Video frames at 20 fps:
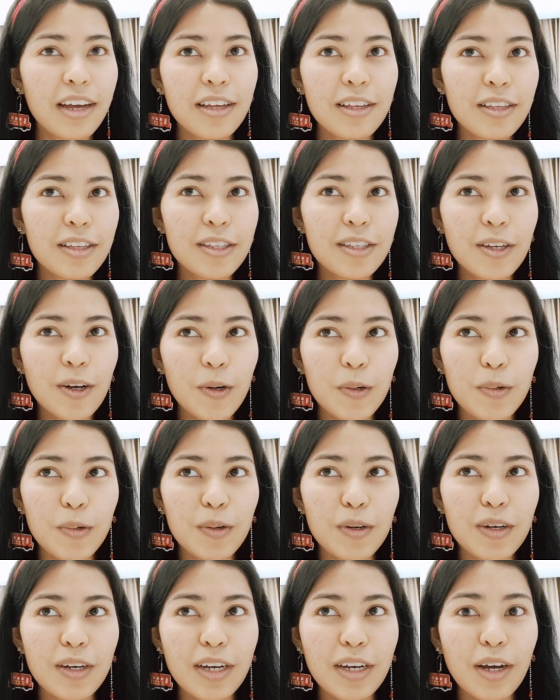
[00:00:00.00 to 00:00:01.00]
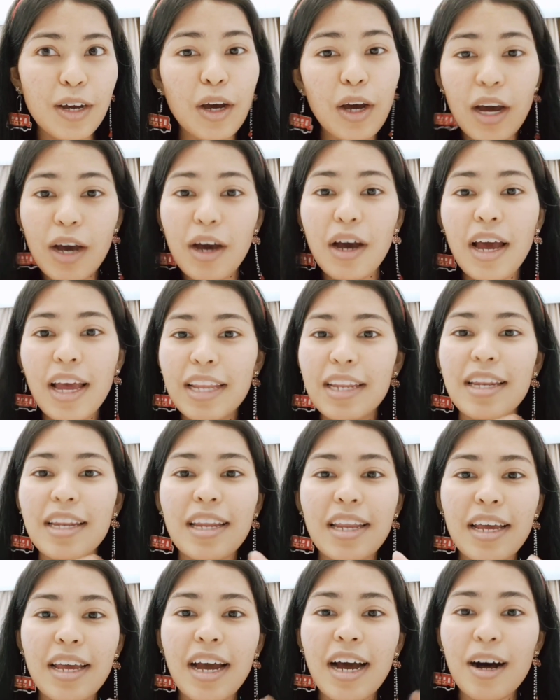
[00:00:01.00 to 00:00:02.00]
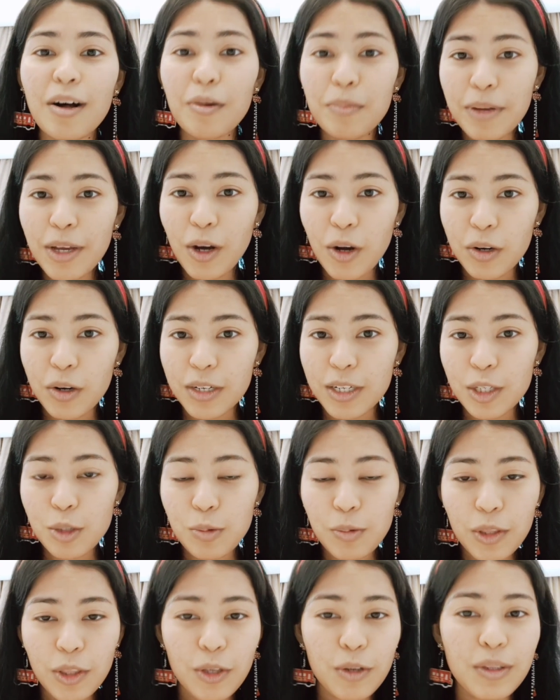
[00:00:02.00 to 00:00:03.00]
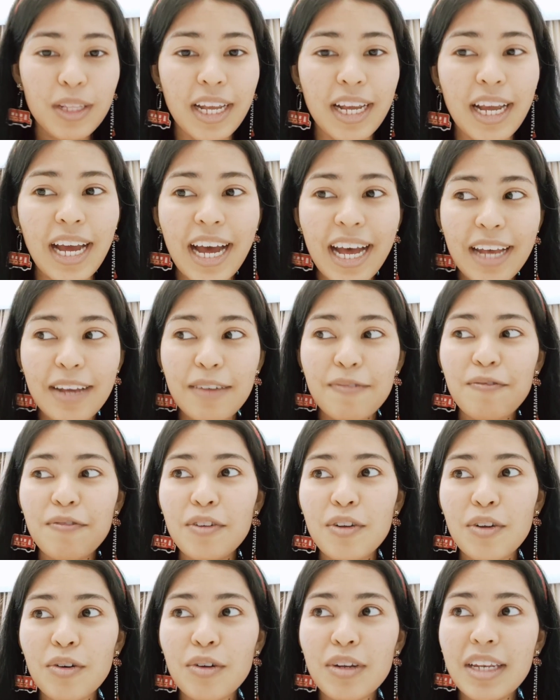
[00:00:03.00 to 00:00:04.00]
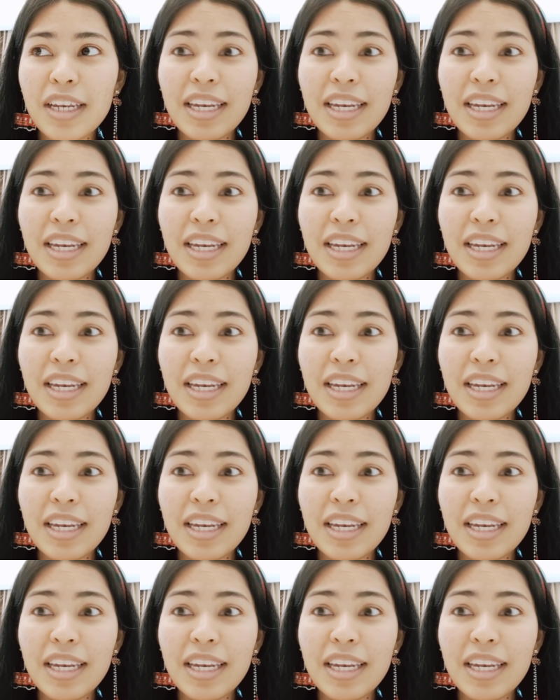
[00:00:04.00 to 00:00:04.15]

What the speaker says: So, and I'll be honest with you, like, I've known